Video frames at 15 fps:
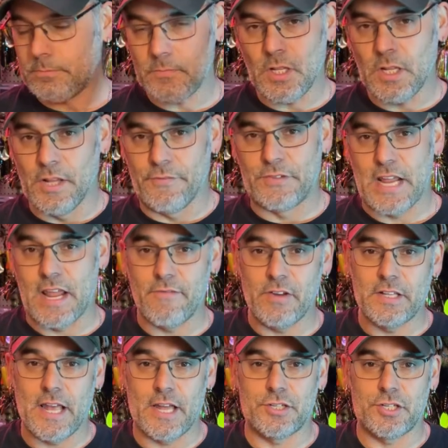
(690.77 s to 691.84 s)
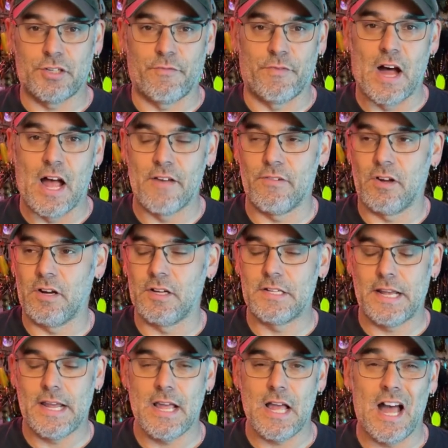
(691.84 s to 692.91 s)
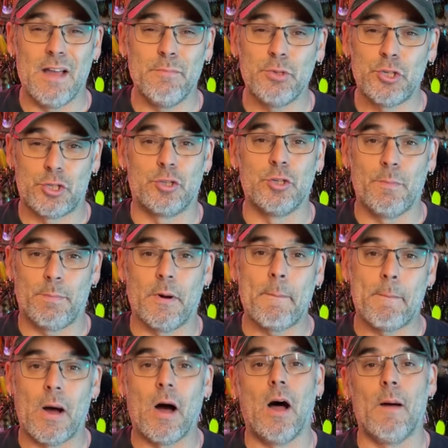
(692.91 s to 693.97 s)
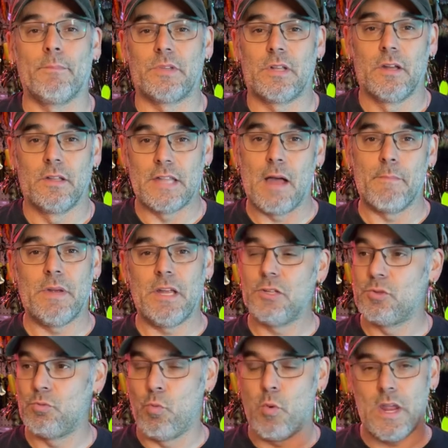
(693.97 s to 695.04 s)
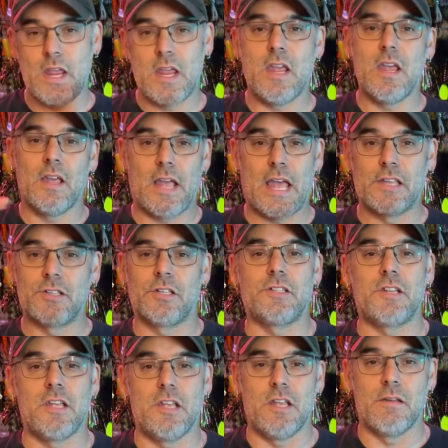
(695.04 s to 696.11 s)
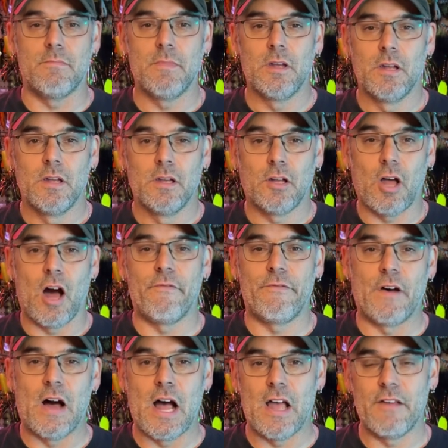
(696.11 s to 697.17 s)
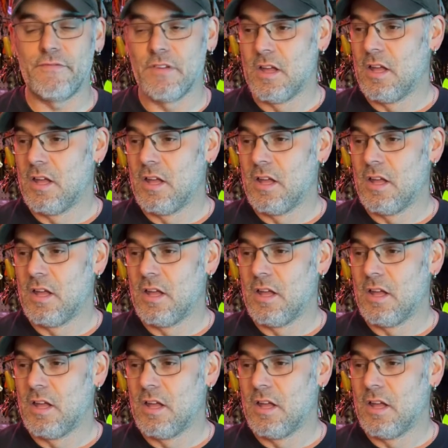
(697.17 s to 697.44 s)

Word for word: If David catches five on a day, I'm super pumped. That means we as a team caught five.